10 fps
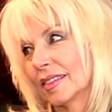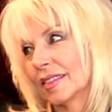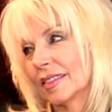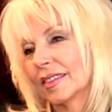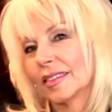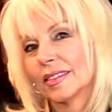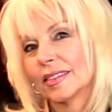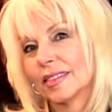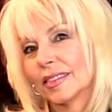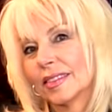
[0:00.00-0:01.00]

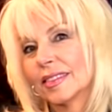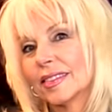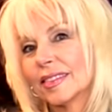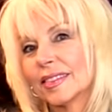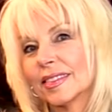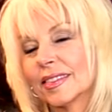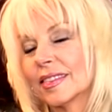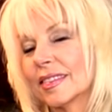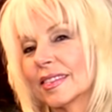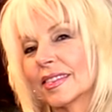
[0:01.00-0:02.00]

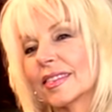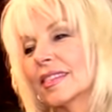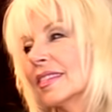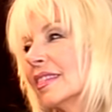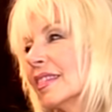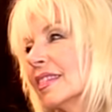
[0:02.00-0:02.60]
No words are spoken by the person on screen.